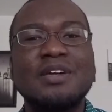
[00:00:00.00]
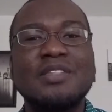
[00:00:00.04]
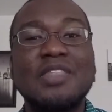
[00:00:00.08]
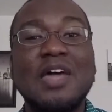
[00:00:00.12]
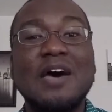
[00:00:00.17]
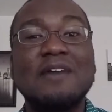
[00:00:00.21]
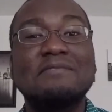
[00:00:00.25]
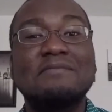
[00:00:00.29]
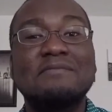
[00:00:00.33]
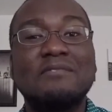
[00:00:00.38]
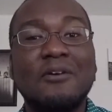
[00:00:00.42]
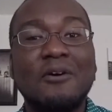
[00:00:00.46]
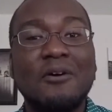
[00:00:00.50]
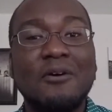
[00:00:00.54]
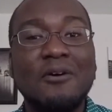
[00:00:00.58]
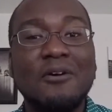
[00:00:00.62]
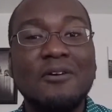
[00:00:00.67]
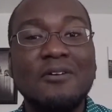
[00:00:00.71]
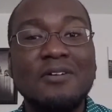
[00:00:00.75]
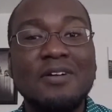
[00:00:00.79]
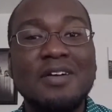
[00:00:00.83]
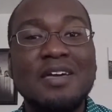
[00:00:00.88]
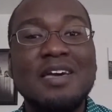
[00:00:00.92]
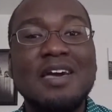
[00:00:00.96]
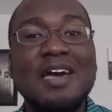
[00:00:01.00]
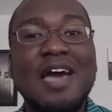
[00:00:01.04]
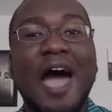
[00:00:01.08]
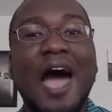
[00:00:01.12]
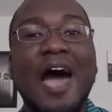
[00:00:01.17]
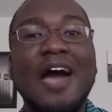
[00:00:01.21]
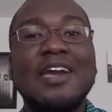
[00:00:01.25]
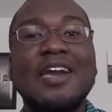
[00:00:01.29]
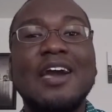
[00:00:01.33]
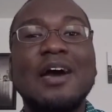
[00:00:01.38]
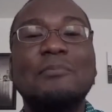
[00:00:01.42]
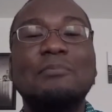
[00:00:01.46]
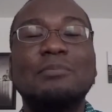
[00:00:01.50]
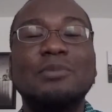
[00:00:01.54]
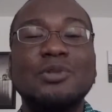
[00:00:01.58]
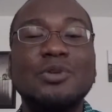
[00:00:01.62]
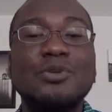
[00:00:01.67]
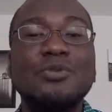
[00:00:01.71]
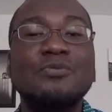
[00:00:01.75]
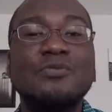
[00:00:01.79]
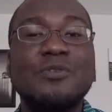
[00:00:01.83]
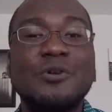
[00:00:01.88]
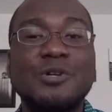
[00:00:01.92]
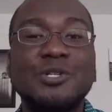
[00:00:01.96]
That fall, I got
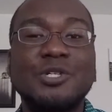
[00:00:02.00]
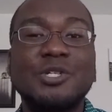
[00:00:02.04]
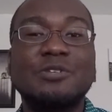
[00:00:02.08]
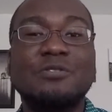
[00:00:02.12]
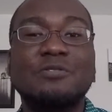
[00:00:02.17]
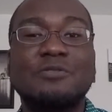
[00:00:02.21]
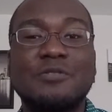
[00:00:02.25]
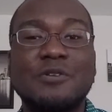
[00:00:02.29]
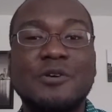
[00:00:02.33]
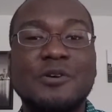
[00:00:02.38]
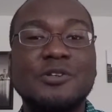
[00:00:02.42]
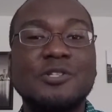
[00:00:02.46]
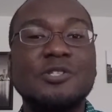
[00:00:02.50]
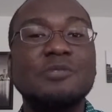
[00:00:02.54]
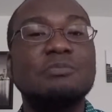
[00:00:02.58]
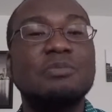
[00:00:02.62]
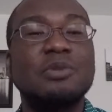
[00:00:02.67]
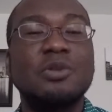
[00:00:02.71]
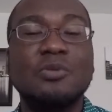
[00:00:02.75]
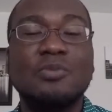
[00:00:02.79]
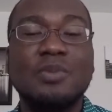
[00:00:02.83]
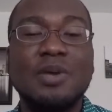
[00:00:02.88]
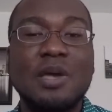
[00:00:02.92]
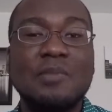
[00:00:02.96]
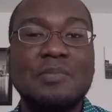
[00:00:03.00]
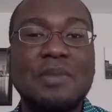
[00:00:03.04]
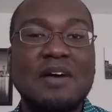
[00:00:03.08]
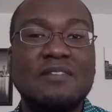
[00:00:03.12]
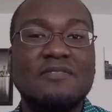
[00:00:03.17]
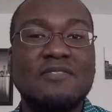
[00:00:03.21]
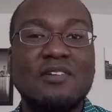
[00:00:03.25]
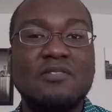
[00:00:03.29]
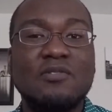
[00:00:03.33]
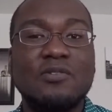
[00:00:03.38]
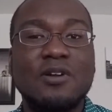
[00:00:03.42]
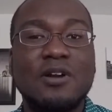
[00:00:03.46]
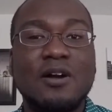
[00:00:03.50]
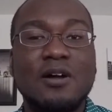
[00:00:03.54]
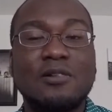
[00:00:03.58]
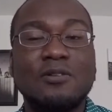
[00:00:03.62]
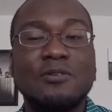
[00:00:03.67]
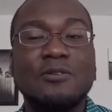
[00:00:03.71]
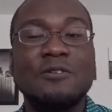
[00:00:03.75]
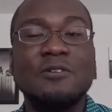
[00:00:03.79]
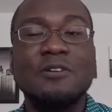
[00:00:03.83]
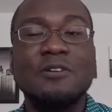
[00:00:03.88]
blue version first, blue being my favorite color,